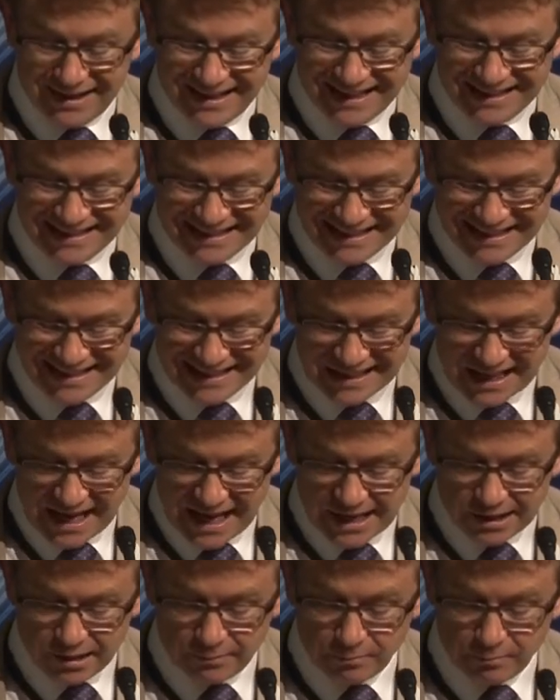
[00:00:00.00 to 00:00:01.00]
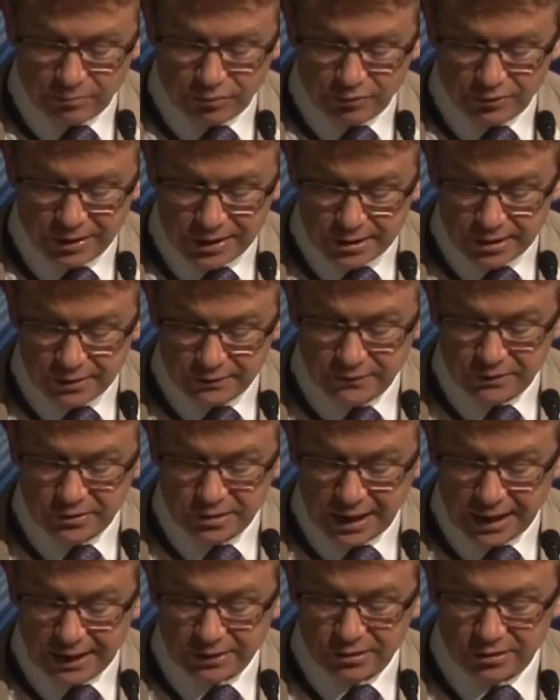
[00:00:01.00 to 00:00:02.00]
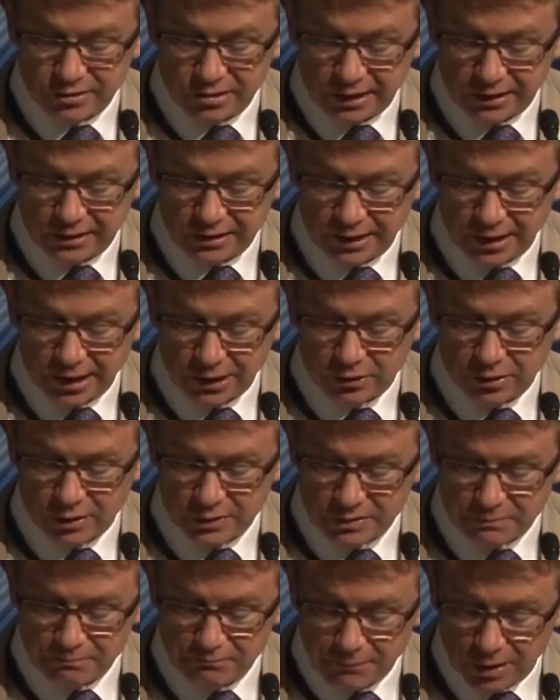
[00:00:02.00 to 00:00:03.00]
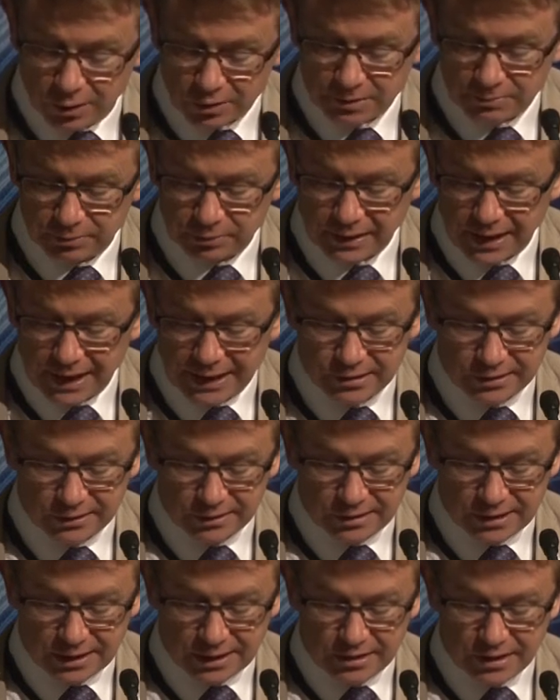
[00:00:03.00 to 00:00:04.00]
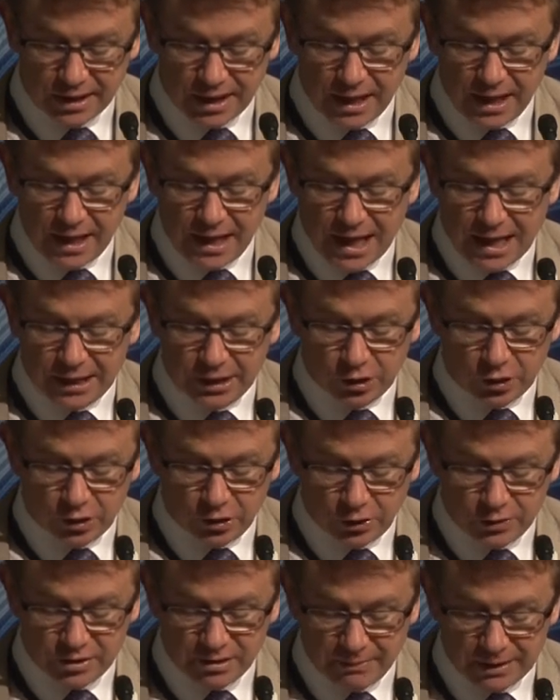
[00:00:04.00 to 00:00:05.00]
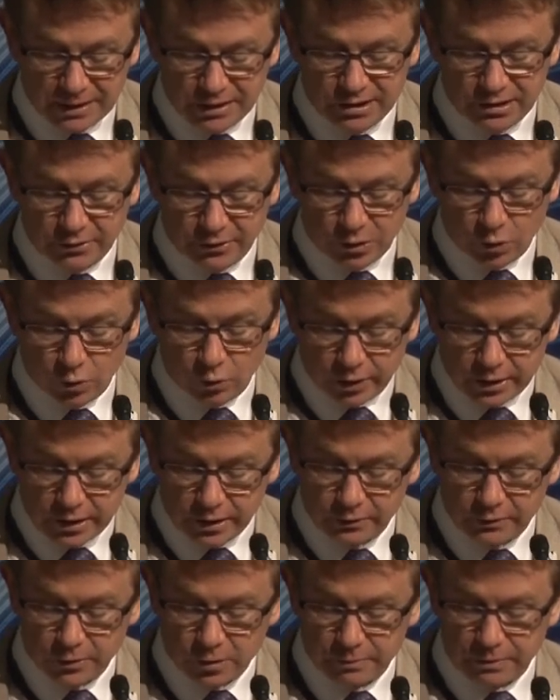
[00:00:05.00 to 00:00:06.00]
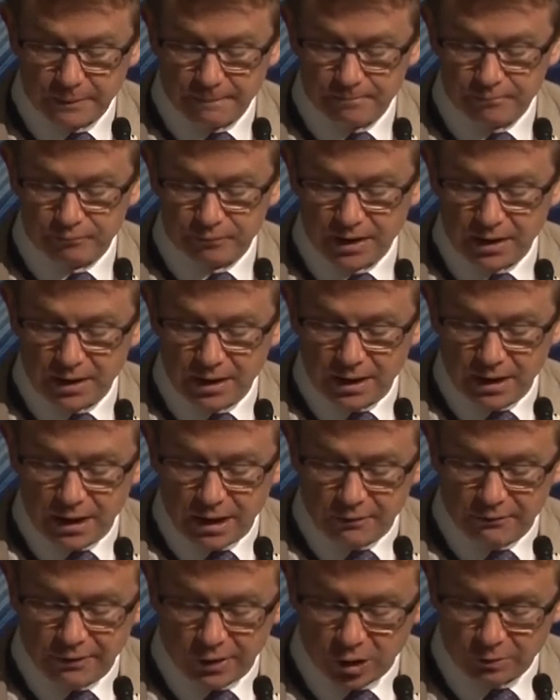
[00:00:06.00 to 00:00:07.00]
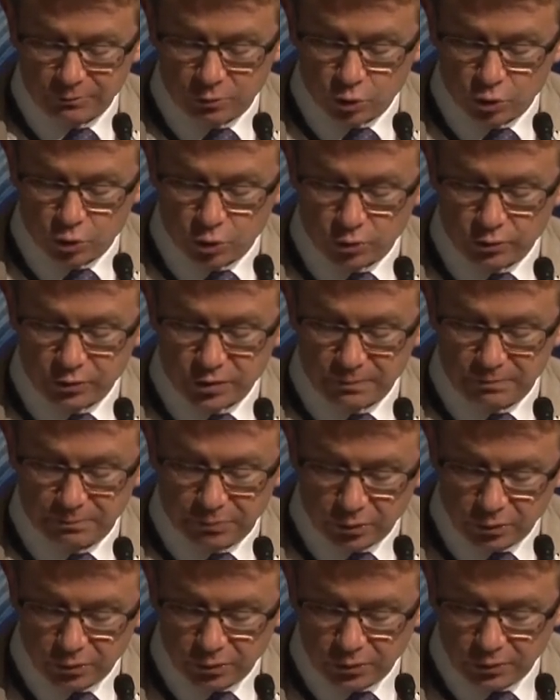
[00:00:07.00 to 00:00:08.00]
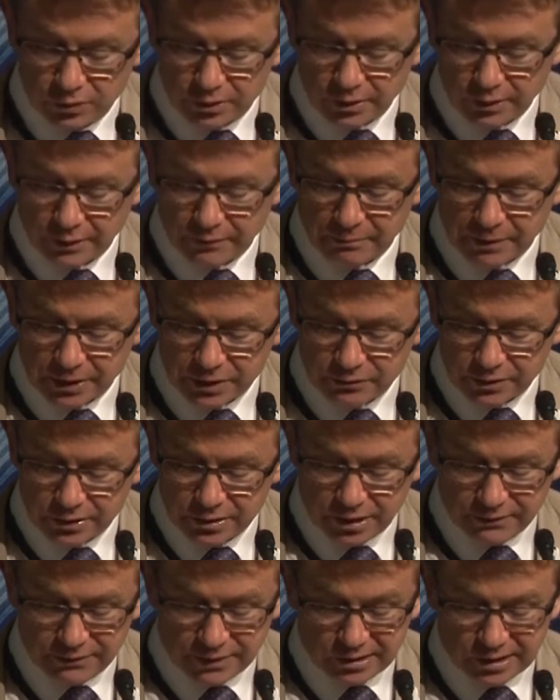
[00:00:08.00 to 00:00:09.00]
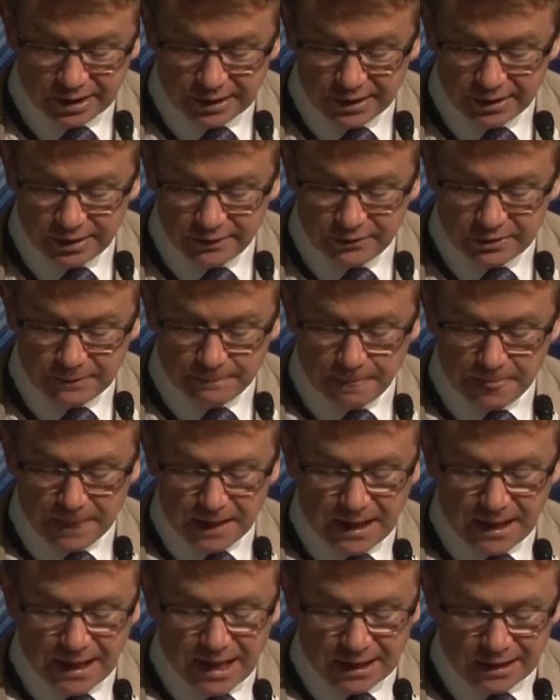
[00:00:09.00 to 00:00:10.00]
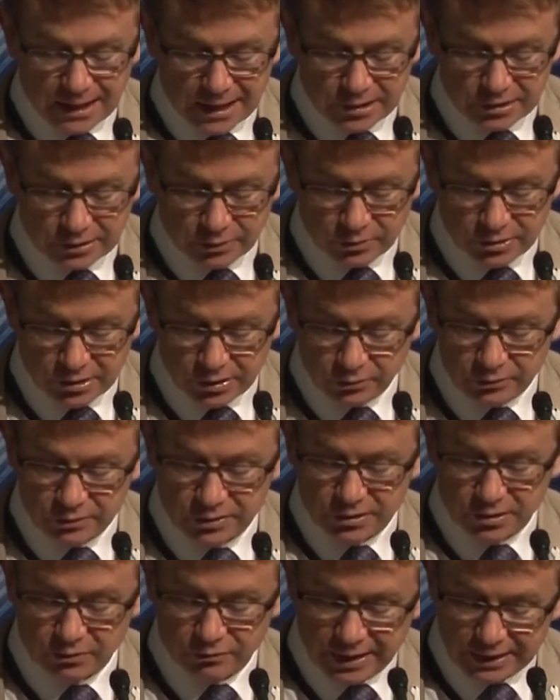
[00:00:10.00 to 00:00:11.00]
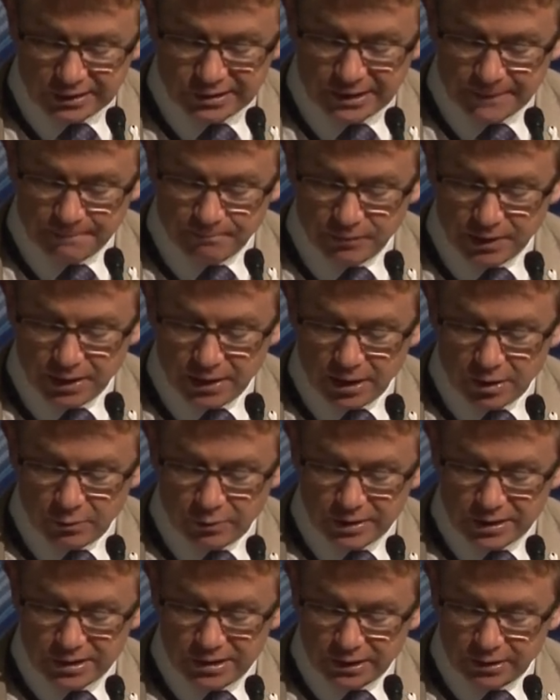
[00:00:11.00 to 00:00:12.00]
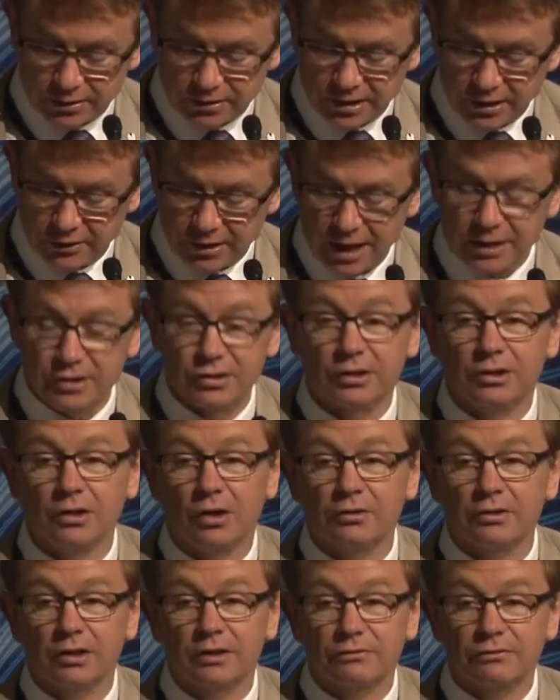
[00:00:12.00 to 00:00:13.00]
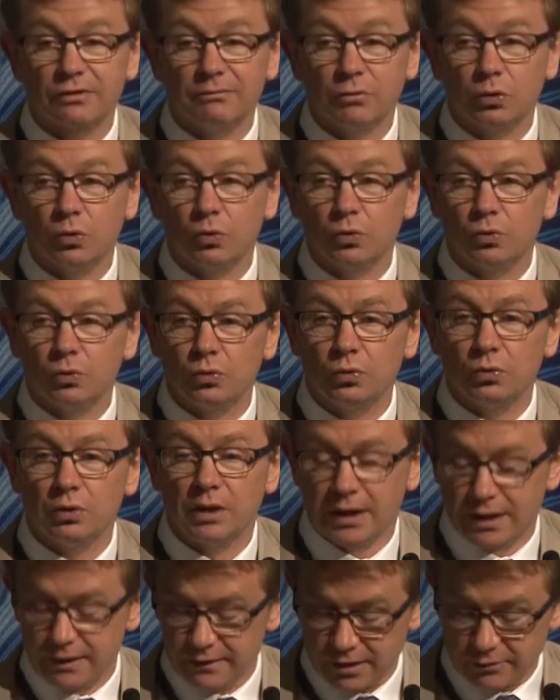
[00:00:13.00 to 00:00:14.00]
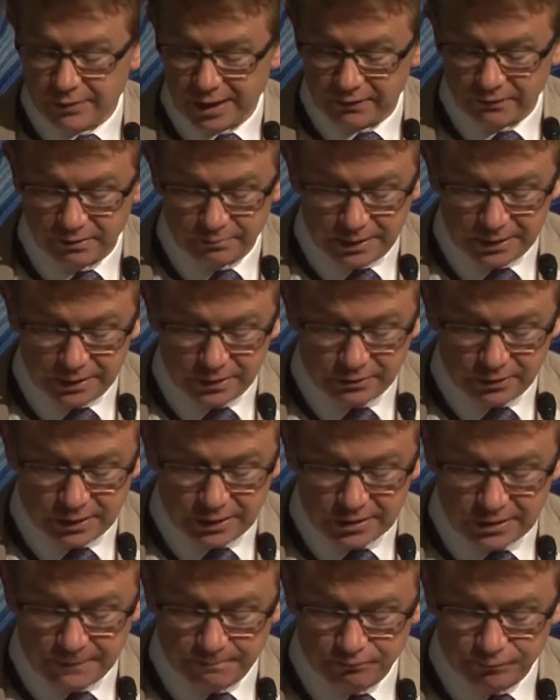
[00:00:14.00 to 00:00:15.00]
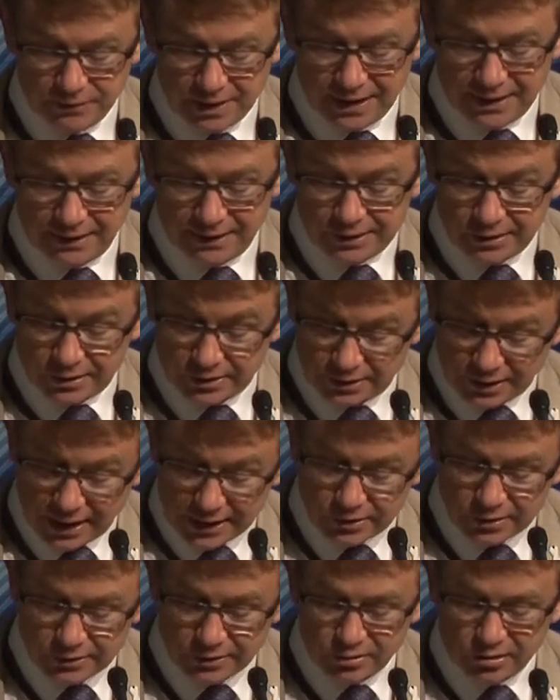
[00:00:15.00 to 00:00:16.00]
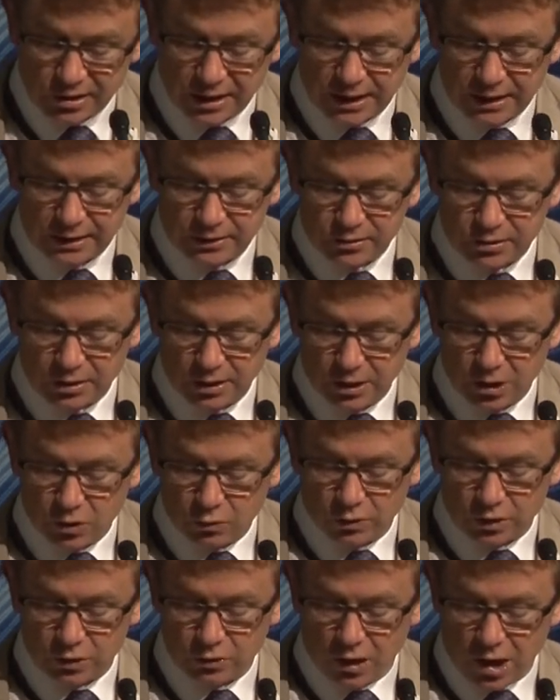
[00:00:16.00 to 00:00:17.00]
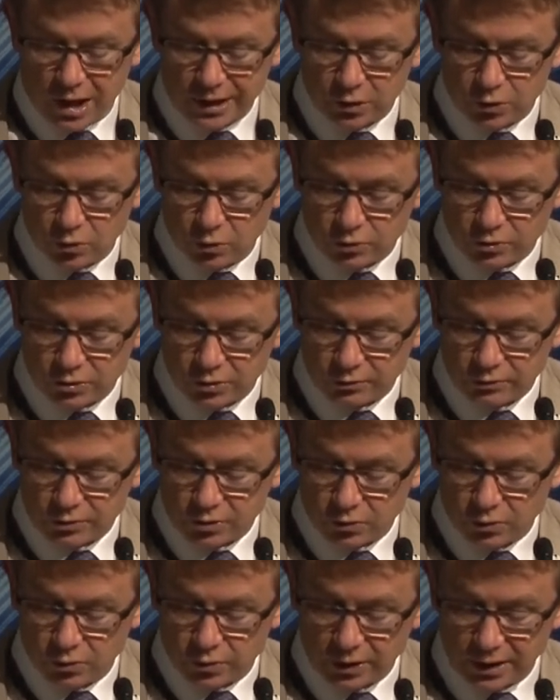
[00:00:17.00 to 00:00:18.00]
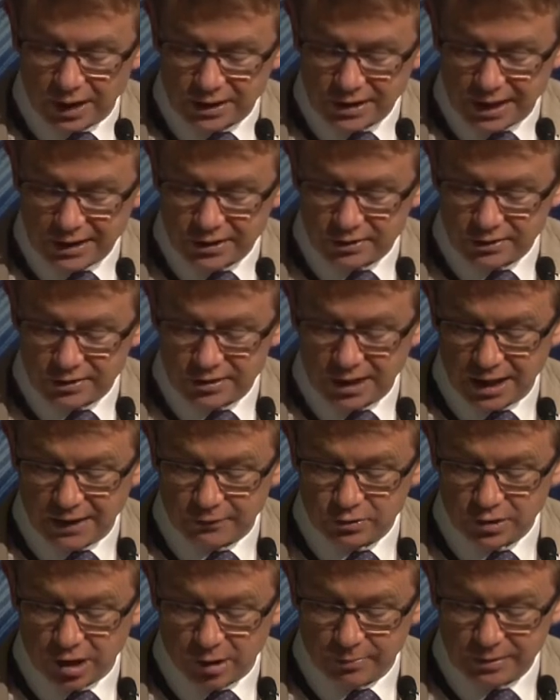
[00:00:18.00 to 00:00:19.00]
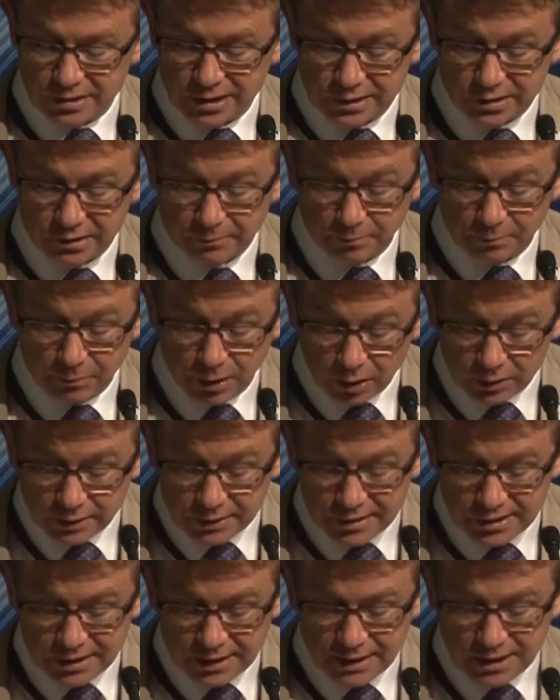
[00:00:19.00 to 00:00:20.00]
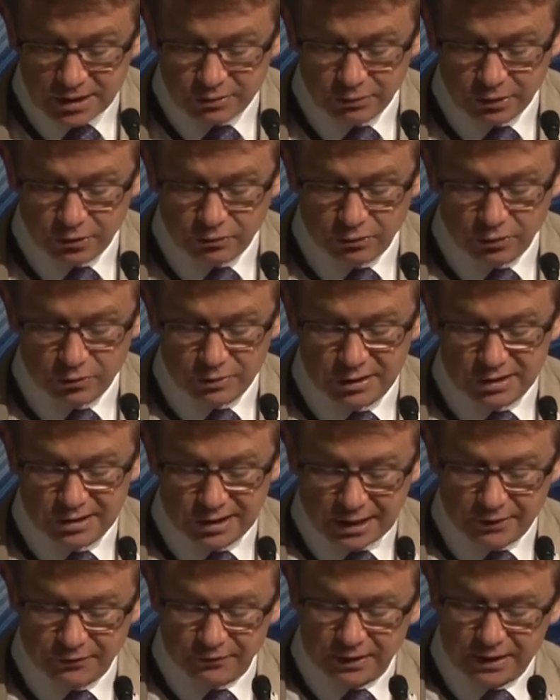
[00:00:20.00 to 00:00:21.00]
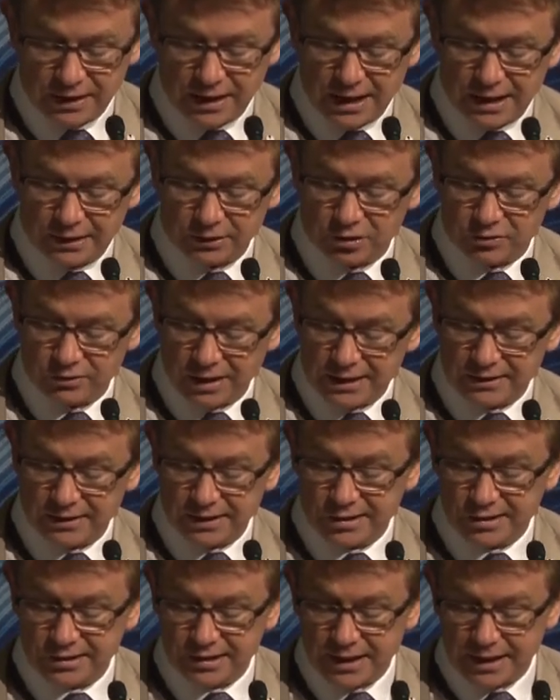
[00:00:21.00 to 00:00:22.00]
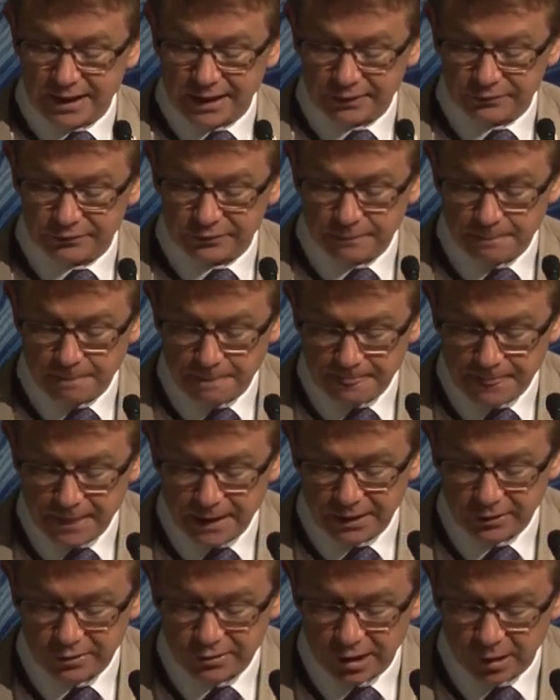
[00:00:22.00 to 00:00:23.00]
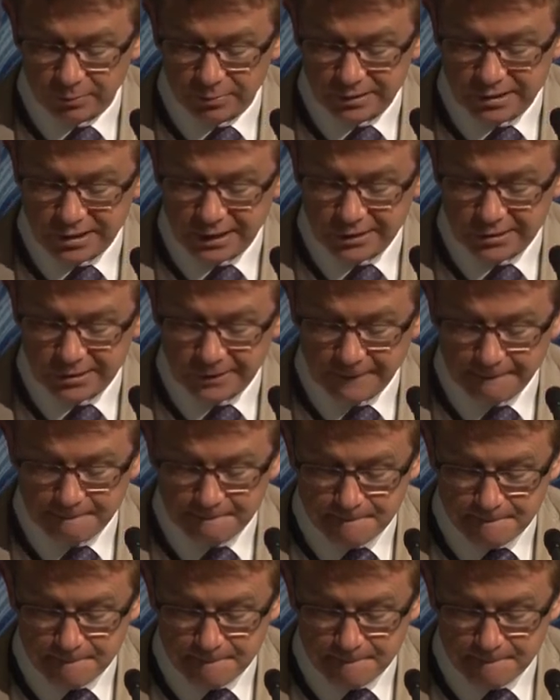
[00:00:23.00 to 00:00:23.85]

It is an impressive change agenda across multiple agencies and includes a ministerial working group, a Vulnerable Children's Board of Ministry Chief Executives, a National Children's Director, with a Secretariat secondant from all the relevant ministries, legislation change requiring all children's organisations to have child protection policies, recruit safely and train their staff in child protection,